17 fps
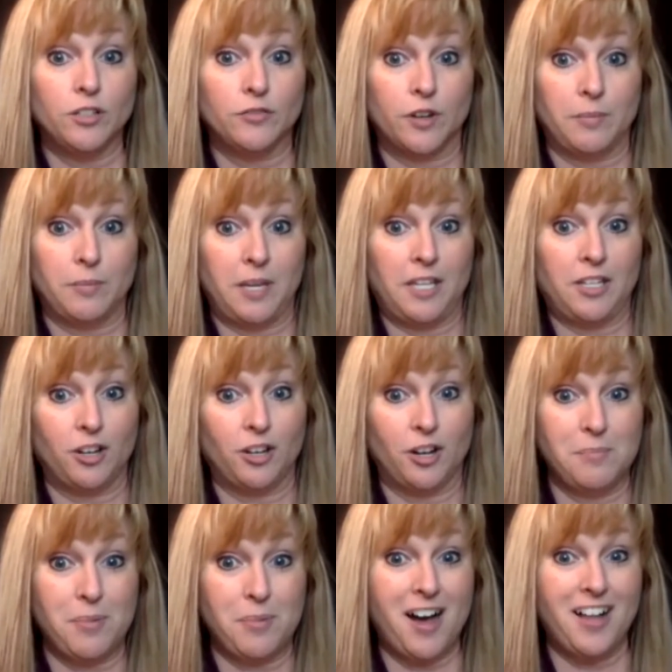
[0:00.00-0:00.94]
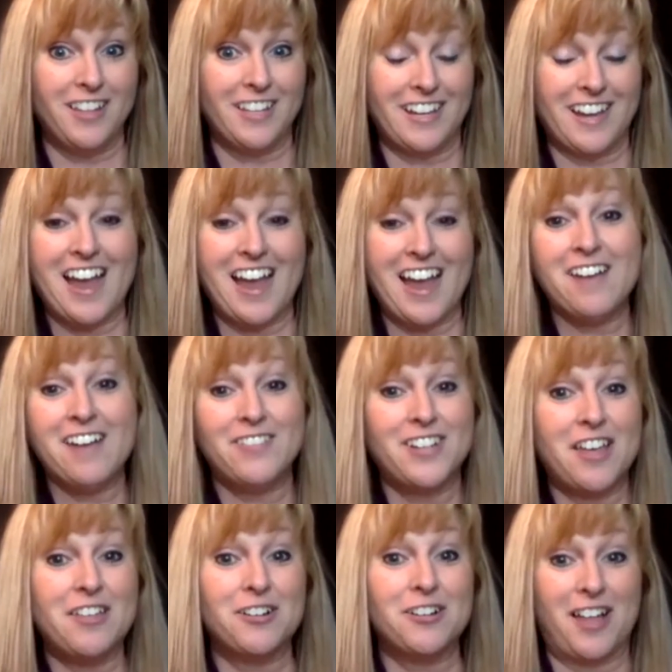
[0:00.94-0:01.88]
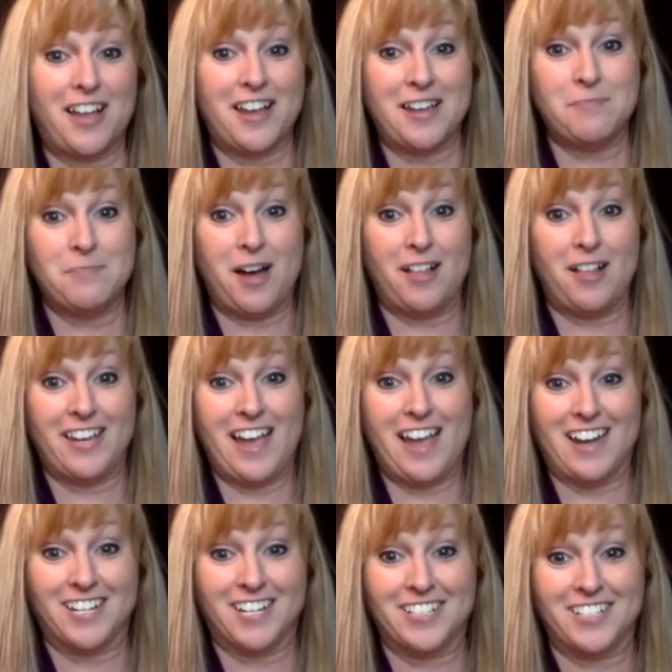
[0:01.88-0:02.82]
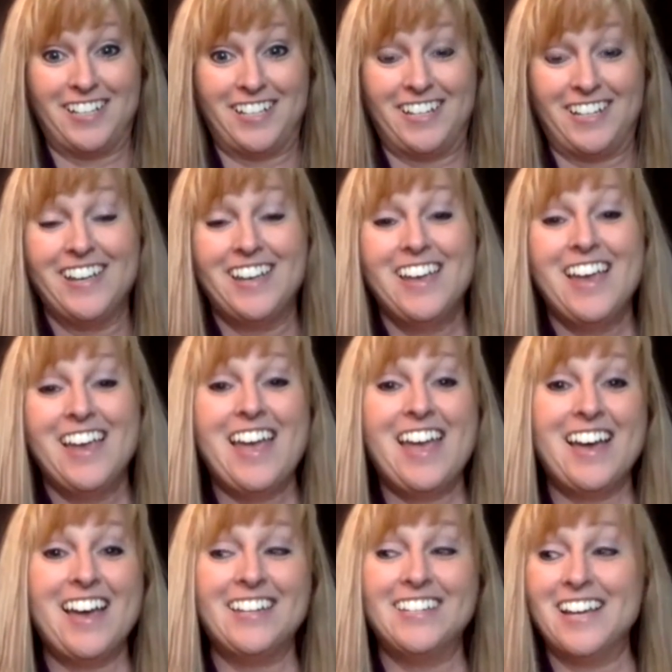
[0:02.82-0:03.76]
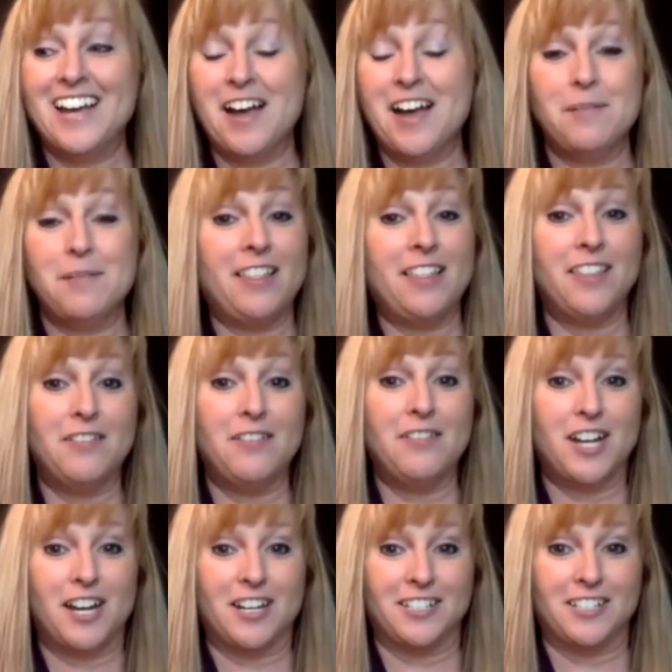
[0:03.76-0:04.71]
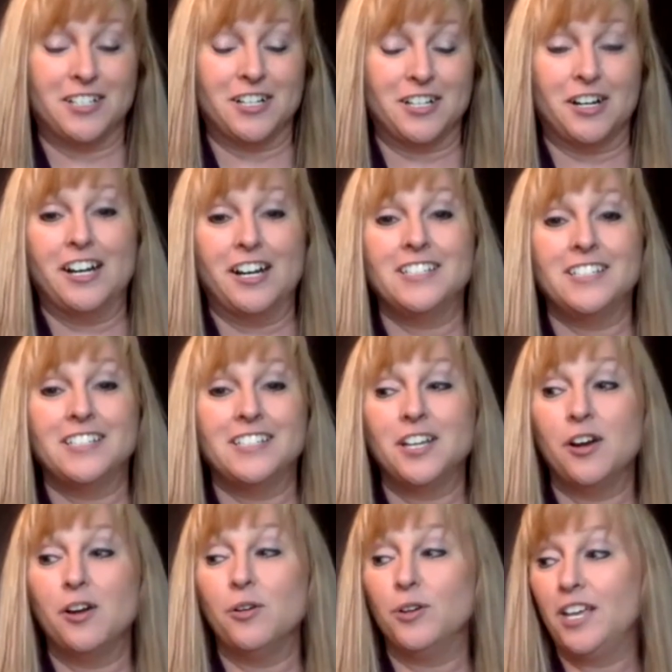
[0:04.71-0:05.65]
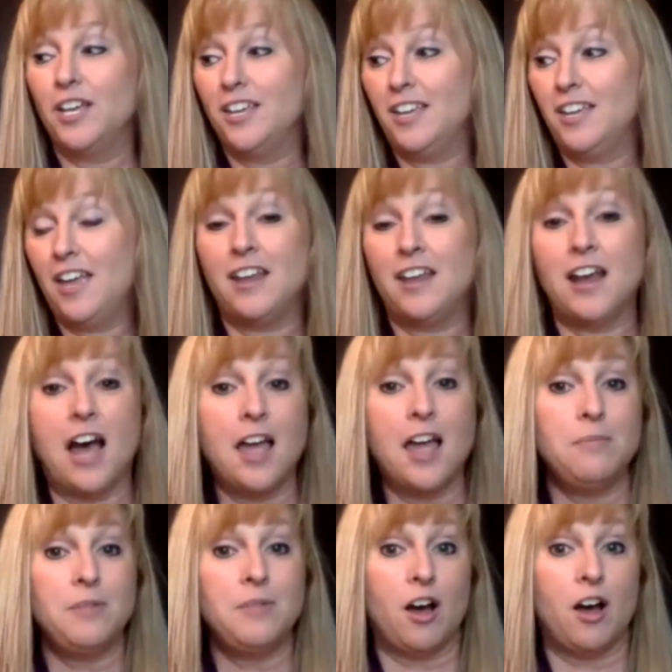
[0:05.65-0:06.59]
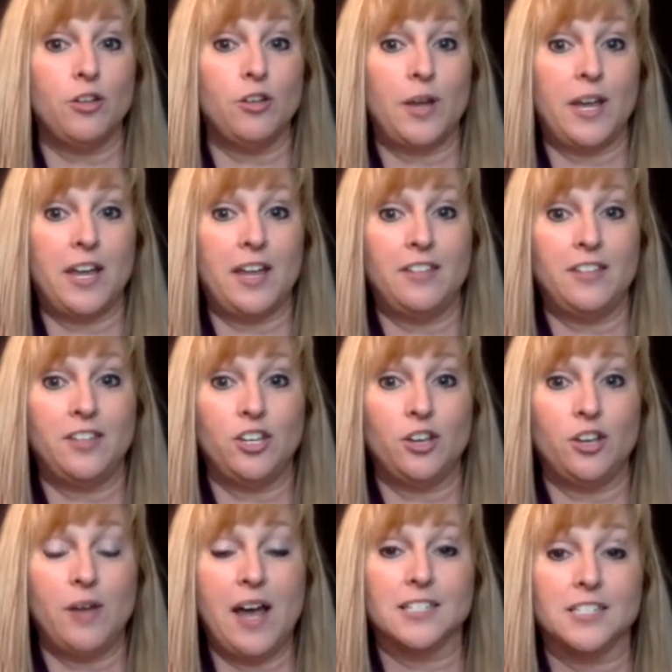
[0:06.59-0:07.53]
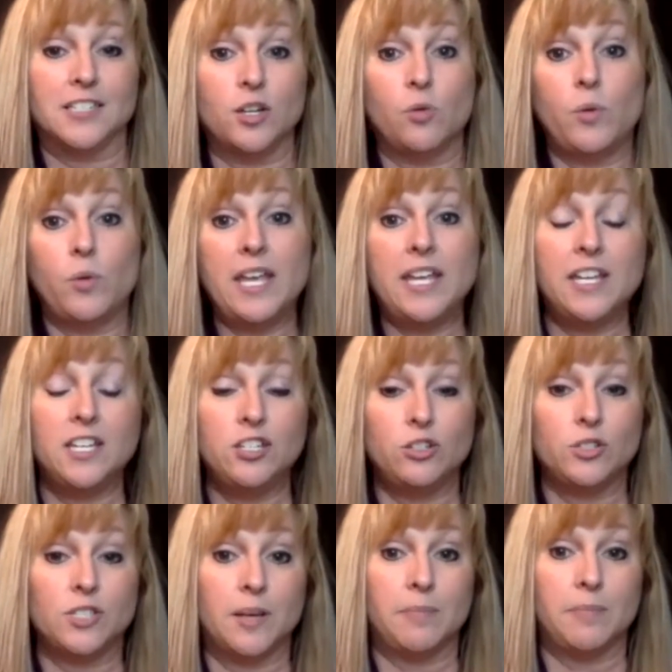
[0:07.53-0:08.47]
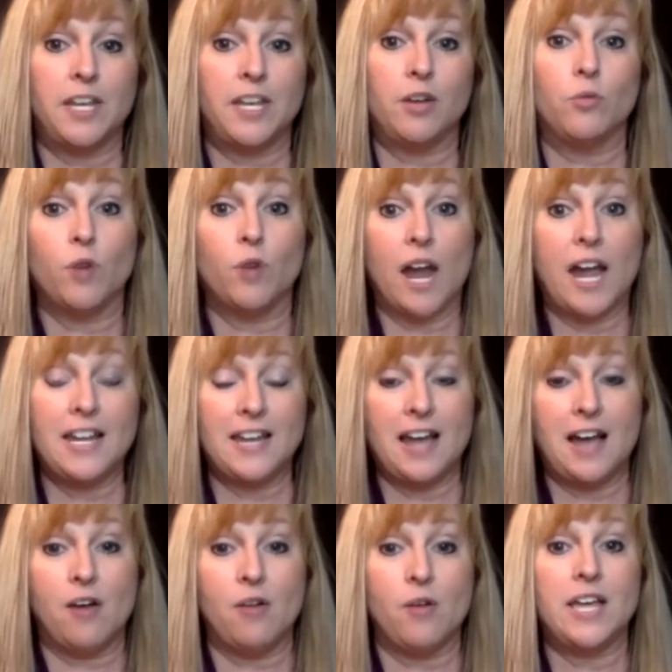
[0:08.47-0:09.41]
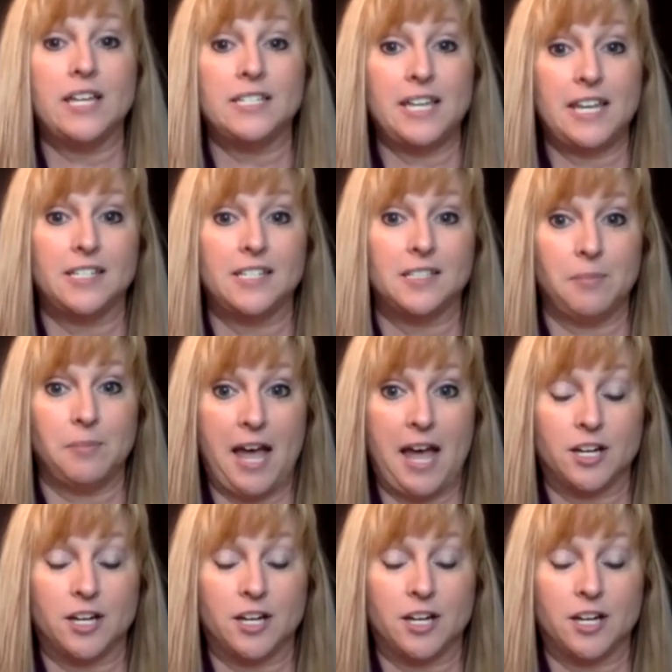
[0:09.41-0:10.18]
You're in Bali. I have another client in Bali, actually. And I love talking to her. And I'm all the way in the US. So we can do something right now and take some action.